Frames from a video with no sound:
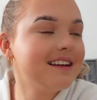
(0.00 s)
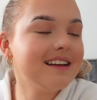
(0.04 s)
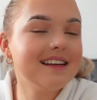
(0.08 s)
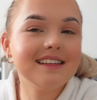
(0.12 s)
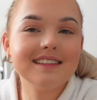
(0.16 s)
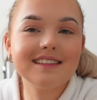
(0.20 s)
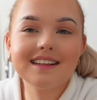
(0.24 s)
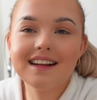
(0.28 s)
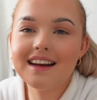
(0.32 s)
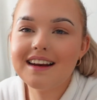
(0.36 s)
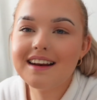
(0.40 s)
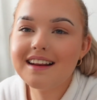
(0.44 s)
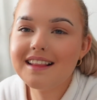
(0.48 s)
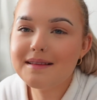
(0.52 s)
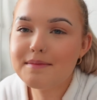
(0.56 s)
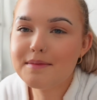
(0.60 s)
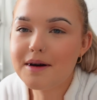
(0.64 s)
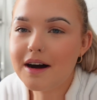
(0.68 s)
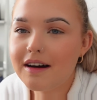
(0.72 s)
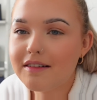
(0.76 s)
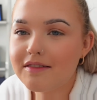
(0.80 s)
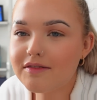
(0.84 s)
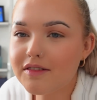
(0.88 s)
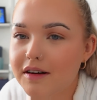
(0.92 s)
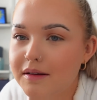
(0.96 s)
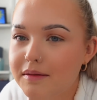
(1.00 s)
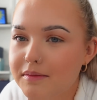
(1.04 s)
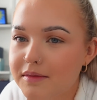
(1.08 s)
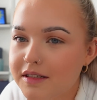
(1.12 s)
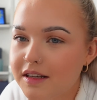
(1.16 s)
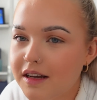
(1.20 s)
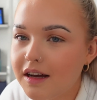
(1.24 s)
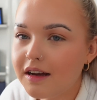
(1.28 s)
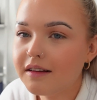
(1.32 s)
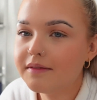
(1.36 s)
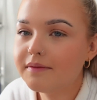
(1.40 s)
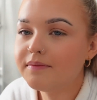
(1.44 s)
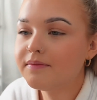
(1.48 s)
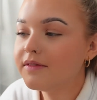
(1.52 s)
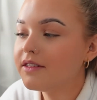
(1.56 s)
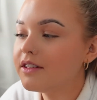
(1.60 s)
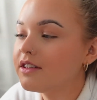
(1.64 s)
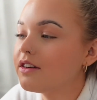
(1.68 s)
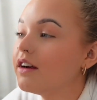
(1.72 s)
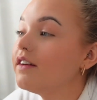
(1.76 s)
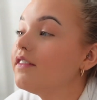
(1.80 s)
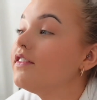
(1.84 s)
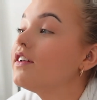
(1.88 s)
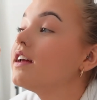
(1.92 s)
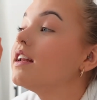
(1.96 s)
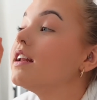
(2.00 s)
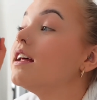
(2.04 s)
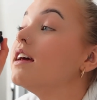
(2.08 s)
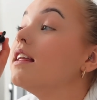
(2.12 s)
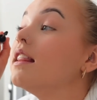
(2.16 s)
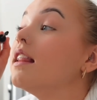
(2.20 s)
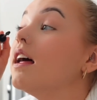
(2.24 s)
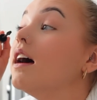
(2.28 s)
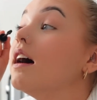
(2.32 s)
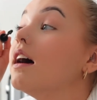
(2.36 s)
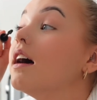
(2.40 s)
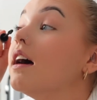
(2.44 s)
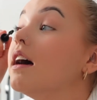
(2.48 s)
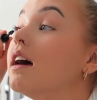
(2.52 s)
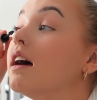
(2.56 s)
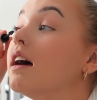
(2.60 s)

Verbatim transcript: He's cleaning the bathroom, so sorry if you can hear that.